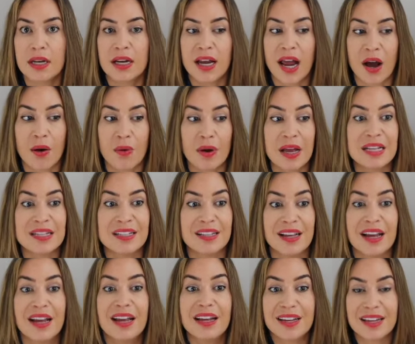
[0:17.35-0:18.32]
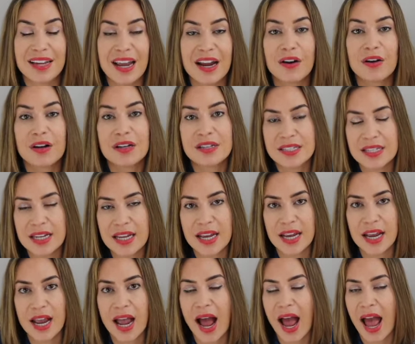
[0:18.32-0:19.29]
Now, it's a
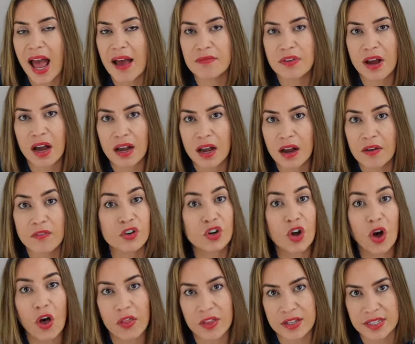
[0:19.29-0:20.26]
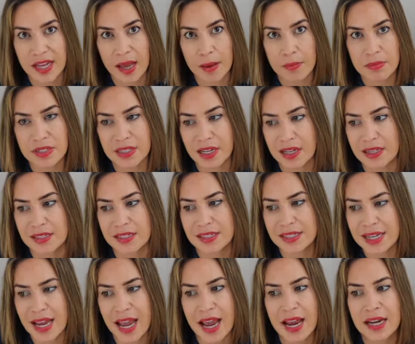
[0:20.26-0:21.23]
guarantee I have not covered all the tips because
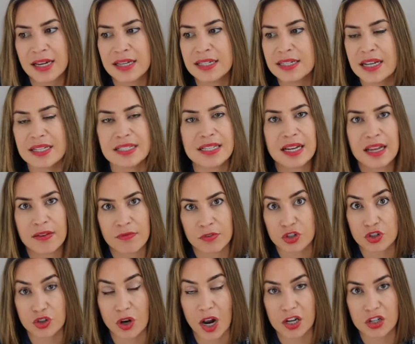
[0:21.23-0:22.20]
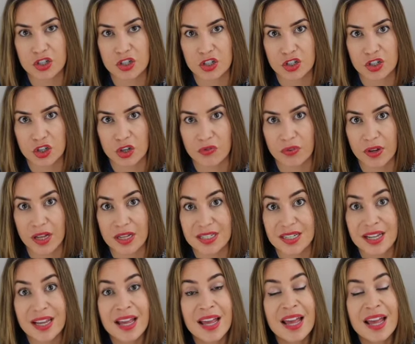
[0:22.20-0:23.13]
10 doesn't even scratch the surface.